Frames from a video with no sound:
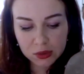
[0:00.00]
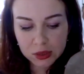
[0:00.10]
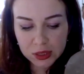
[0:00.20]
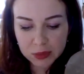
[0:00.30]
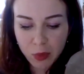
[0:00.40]

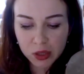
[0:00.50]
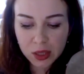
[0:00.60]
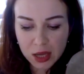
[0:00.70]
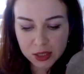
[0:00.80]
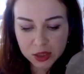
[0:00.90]
this
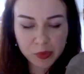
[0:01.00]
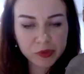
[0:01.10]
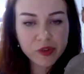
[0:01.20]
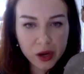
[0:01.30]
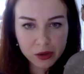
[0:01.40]
model has to
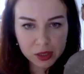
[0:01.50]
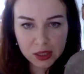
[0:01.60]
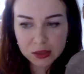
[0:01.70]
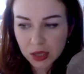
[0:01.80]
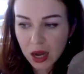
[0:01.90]
be varied
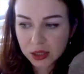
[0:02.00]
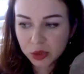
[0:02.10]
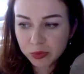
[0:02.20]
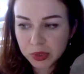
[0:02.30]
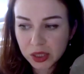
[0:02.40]
and there has
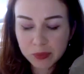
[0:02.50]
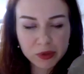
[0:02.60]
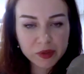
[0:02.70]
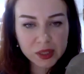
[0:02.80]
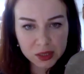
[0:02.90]
to be
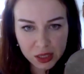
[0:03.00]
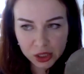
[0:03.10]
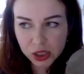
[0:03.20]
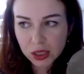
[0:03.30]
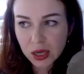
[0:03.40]

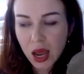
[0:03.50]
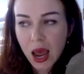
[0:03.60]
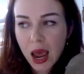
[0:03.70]
improvisation.